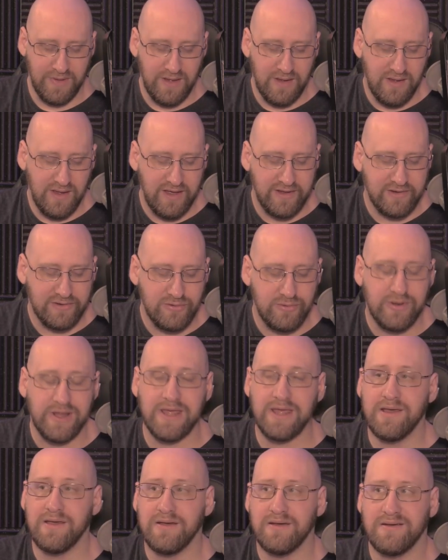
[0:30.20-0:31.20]

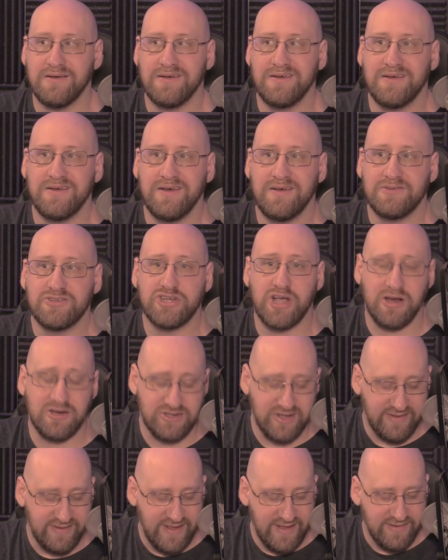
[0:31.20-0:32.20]
including
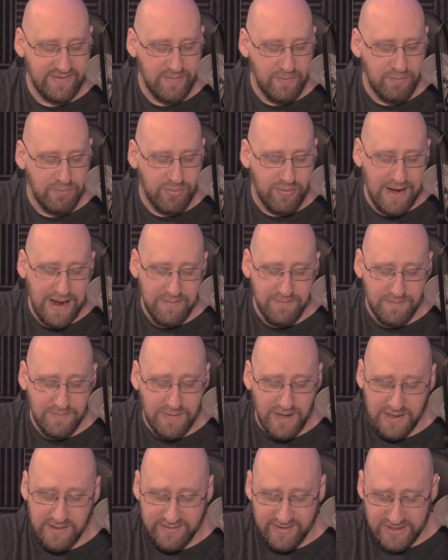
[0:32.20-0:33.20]
charges as bribe,
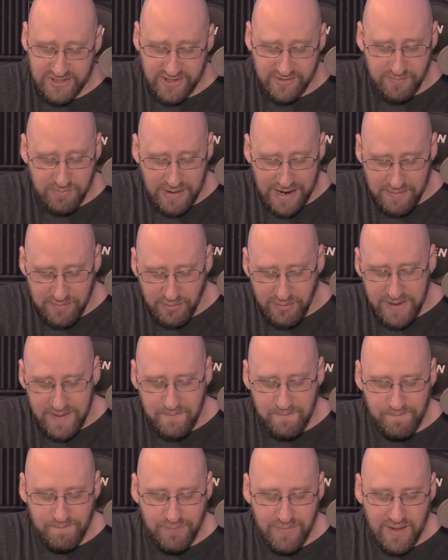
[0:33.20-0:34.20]
uh, such as bribery,
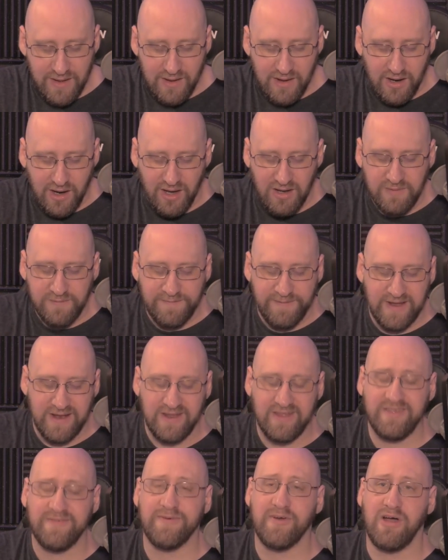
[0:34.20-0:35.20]

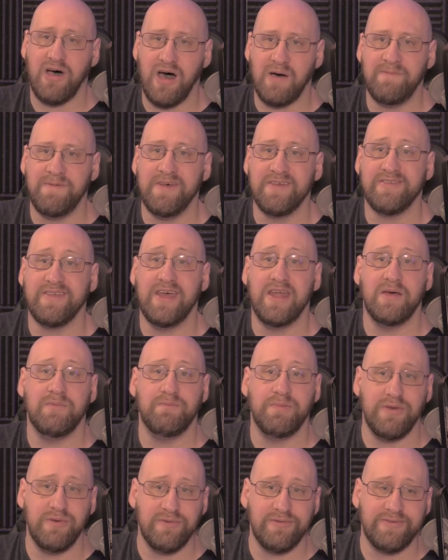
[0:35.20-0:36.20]
unfitness for office, and
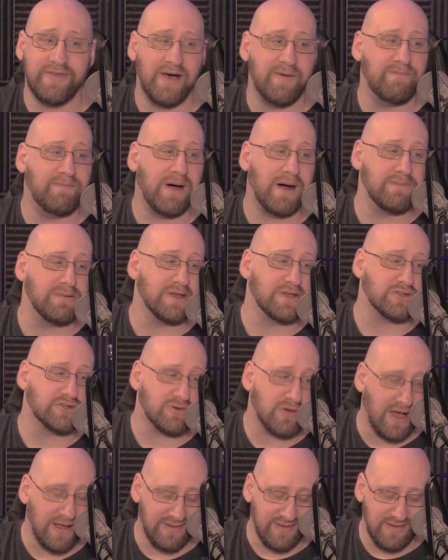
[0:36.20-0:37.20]
abuse of public
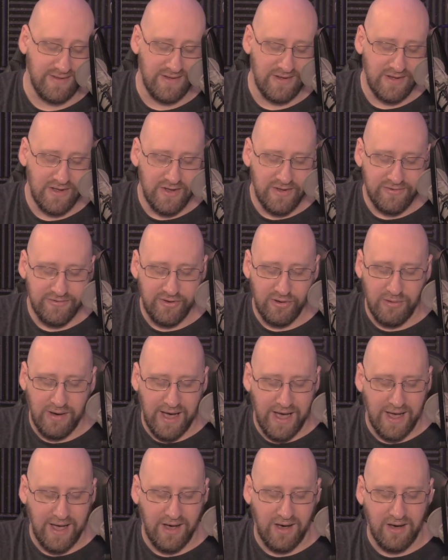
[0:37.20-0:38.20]
trust. So
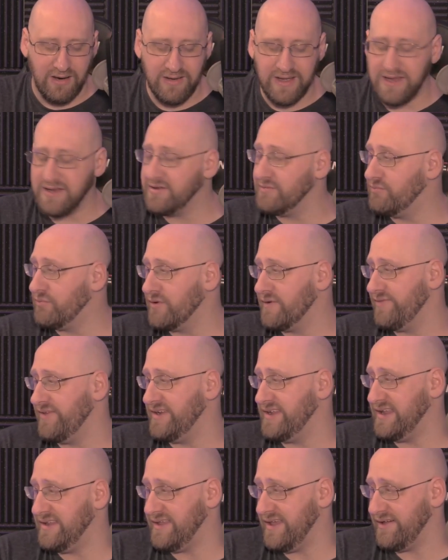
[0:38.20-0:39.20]
I- will get into more of the
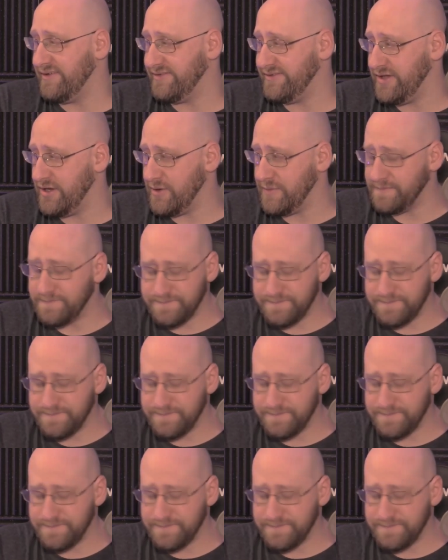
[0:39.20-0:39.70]
details here.